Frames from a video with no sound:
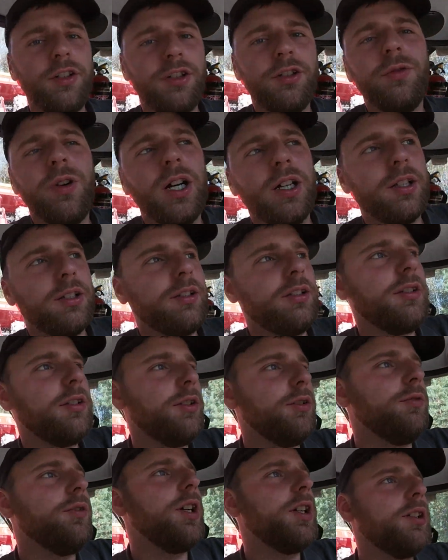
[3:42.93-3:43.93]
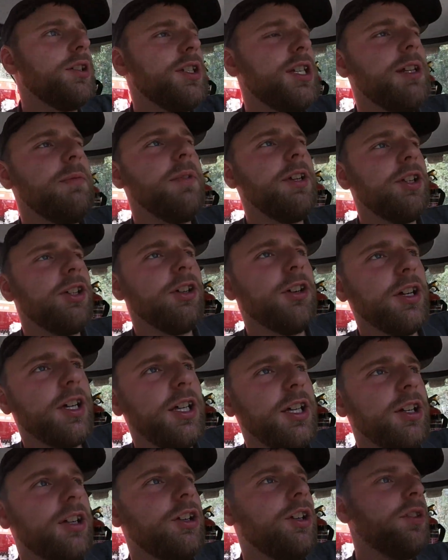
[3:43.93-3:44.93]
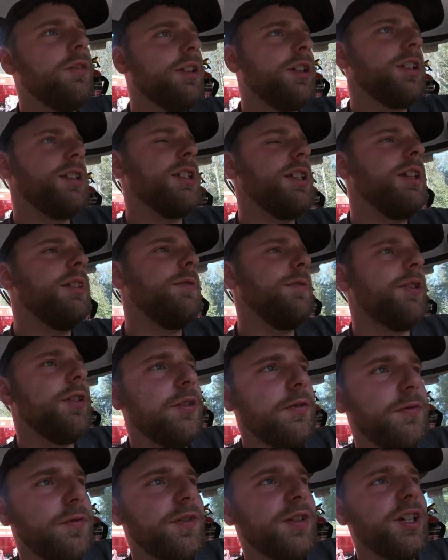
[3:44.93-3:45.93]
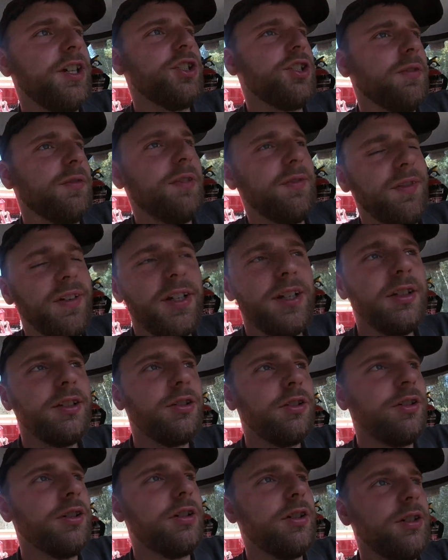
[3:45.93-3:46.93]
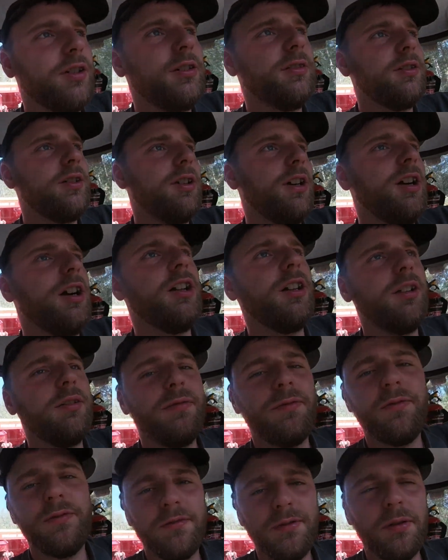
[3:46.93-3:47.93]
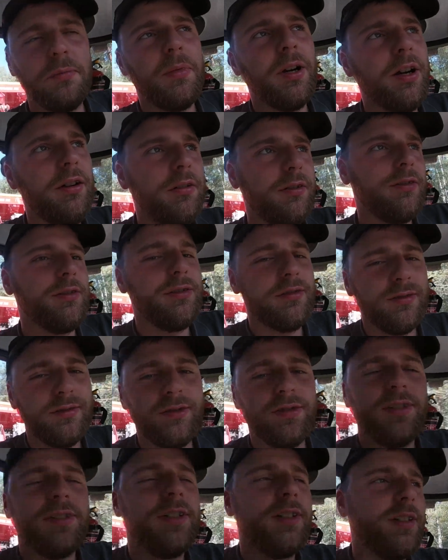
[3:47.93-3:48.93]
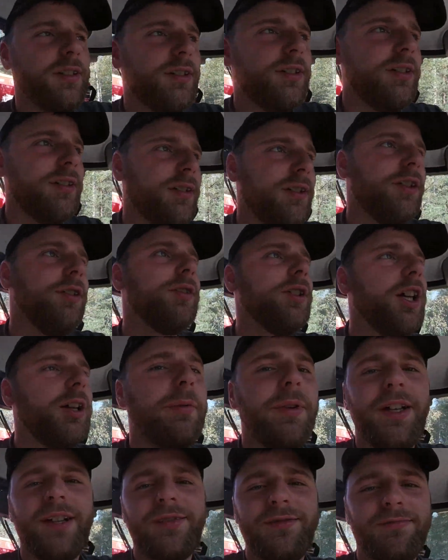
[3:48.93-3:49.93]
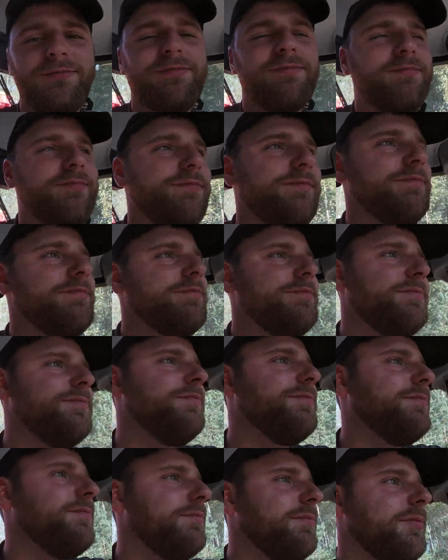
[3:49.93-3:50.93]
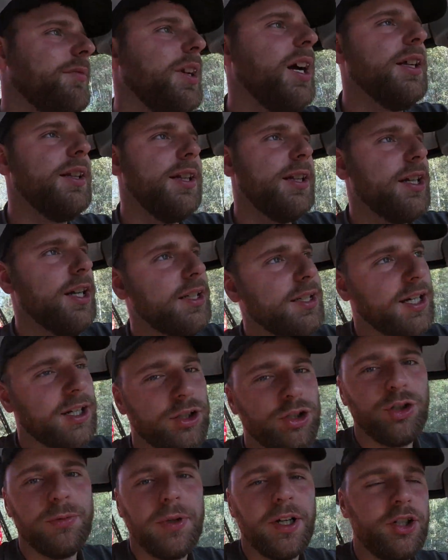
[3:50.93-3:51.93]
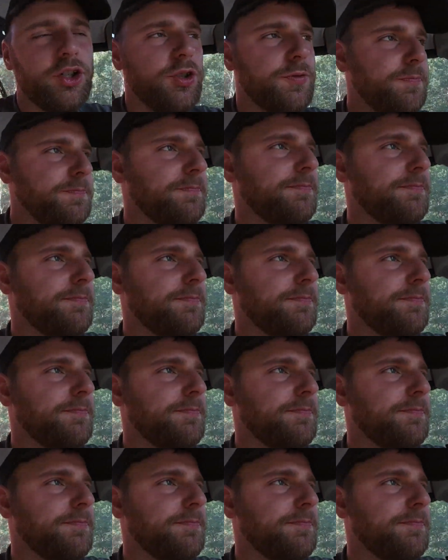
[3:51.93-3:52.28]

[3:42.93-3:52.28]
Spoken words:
do you want? You want to see me talking, or you want to see the footage of the field, or all about? You tell me. I think I talk too much.